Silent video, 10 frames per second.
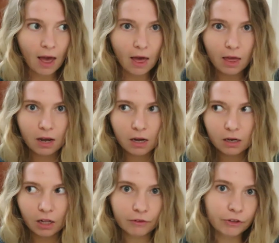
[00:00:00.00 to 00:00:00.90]
and
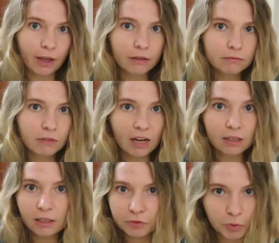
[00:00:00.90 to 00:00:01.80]
I'll forget and
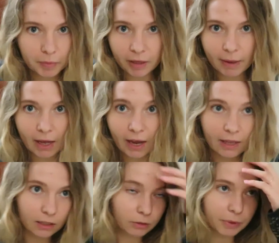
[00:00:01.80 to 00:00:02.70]
I'll never reply back,
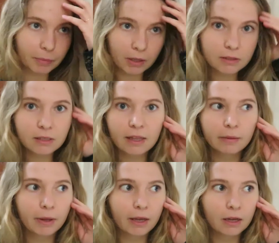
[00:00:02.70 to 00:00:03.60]
and it'll be months and
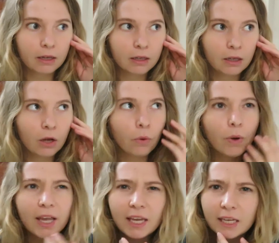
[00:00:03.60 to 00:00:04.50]
I'm like,
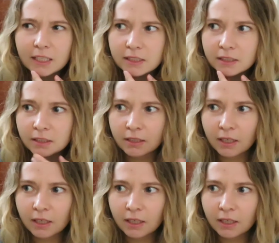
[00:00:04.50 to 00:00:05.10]
wait,